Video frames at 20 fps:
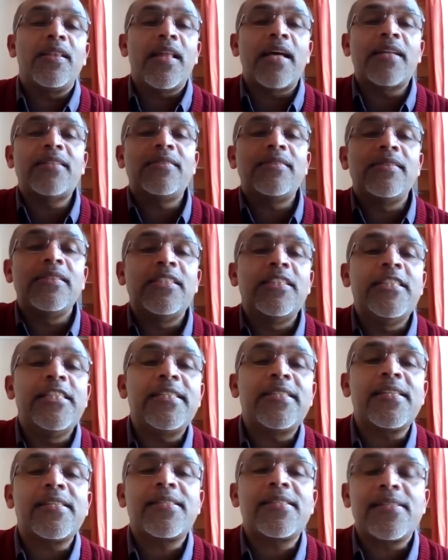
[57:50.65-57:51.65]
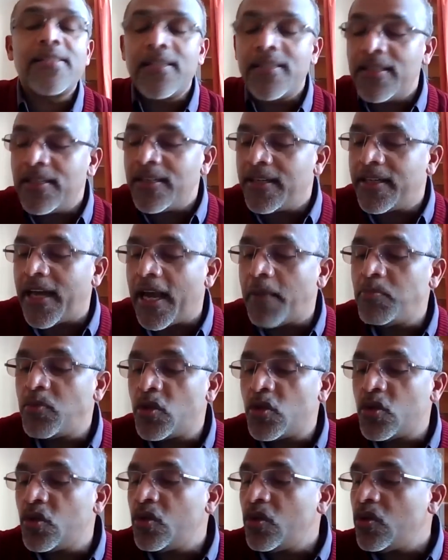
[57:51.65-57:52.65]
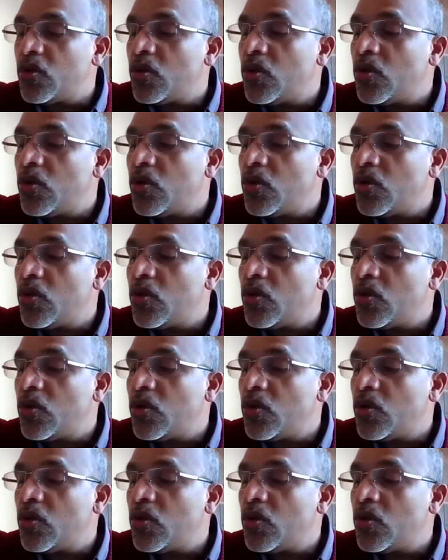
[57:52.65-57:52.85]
that Jesus came to